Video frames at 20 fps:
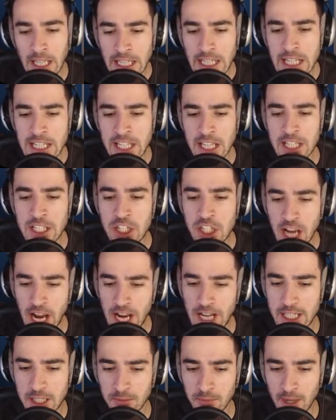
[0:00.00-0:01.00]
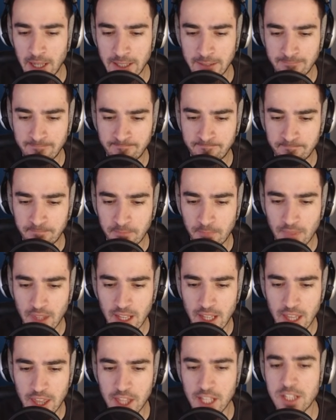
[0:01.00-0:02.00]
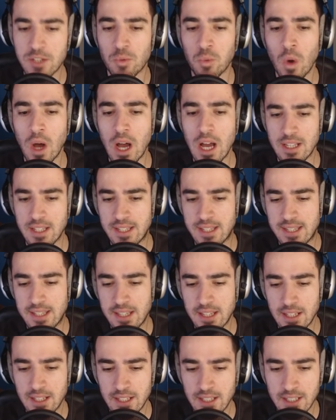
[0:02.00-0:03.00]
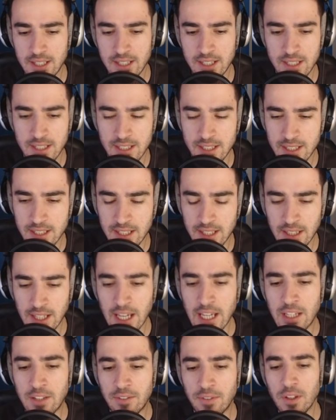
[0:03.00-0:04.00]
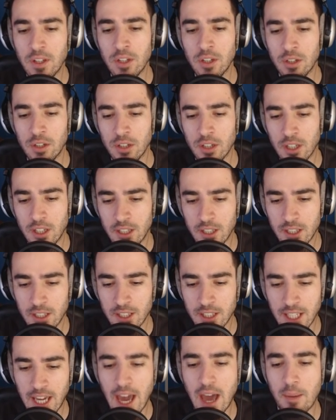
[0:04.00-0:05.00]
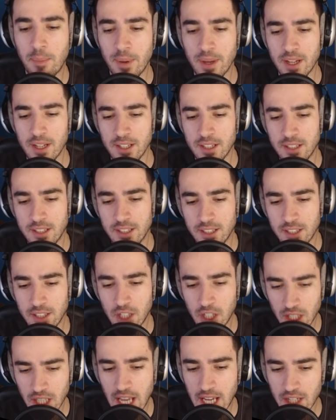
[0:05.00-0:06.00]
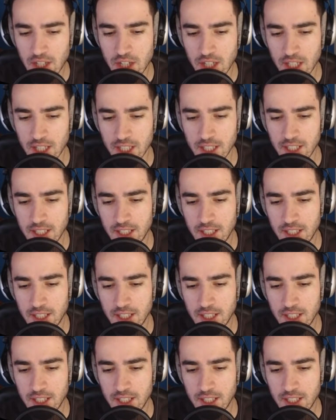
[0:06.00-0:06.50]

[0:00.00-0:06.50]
Ladies and gentlemen, this was Lakeview Cabin Collection.